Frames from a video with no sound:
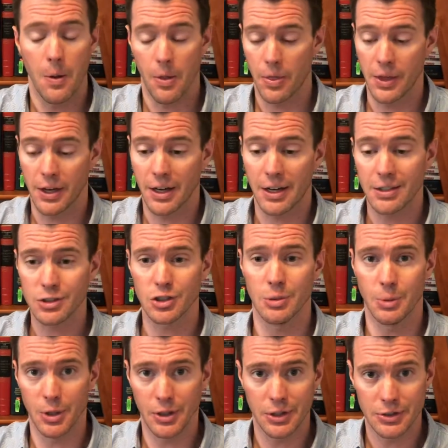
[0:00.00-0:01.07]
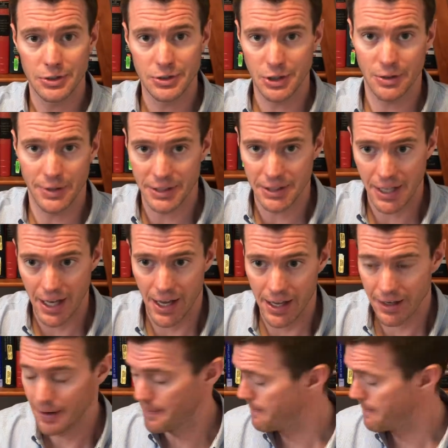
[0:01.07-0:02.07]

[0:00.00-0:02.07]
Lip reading: the customer service head,